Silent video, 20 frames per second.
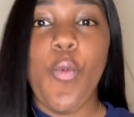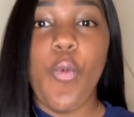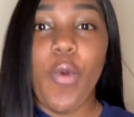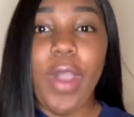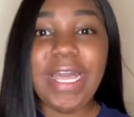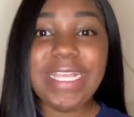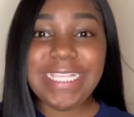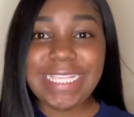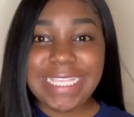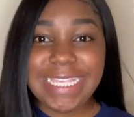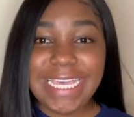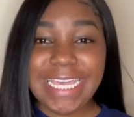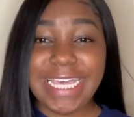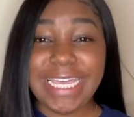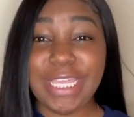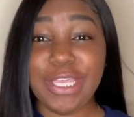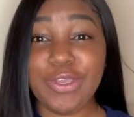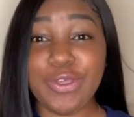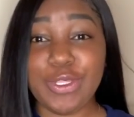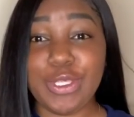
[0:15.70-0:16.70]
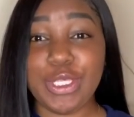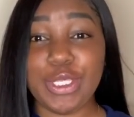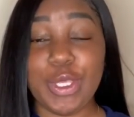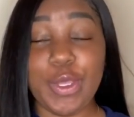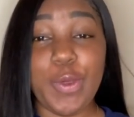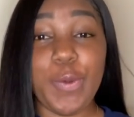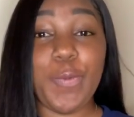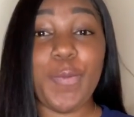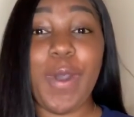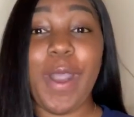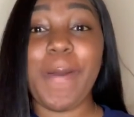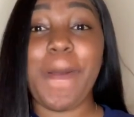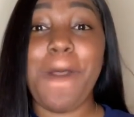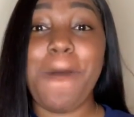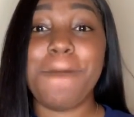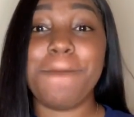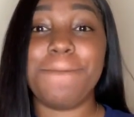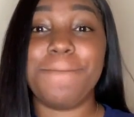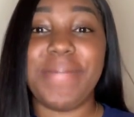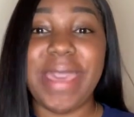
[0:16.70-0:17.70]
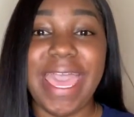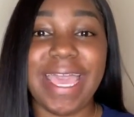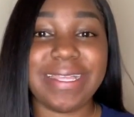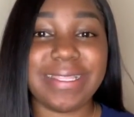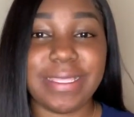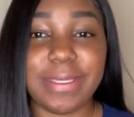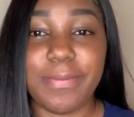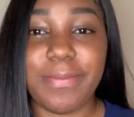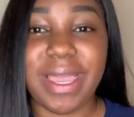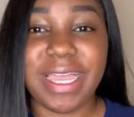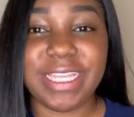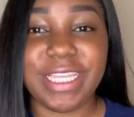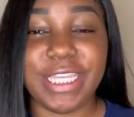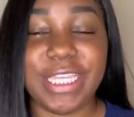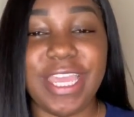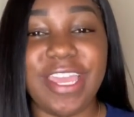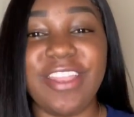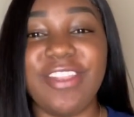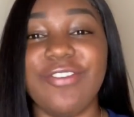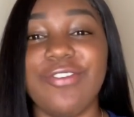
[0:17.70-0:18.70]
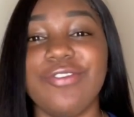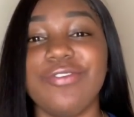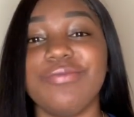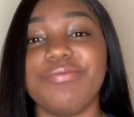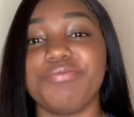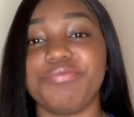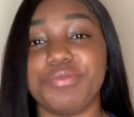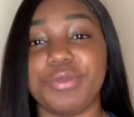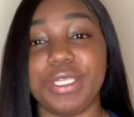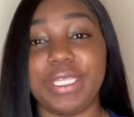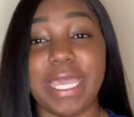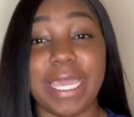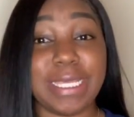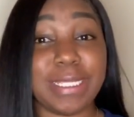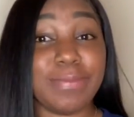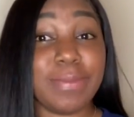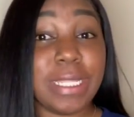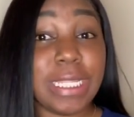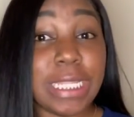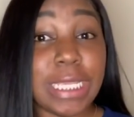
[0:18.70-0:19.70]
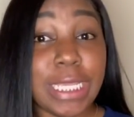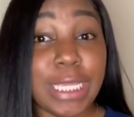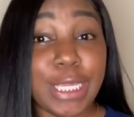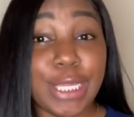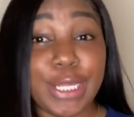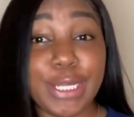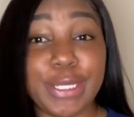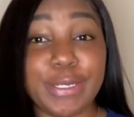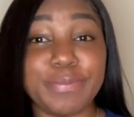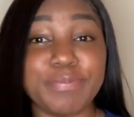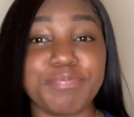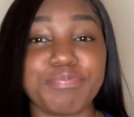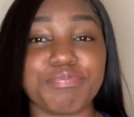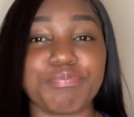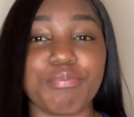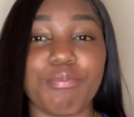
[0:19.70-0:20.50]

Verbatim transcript: What's good, YouTube? Welcome back to my channel. Jasmine Lee here.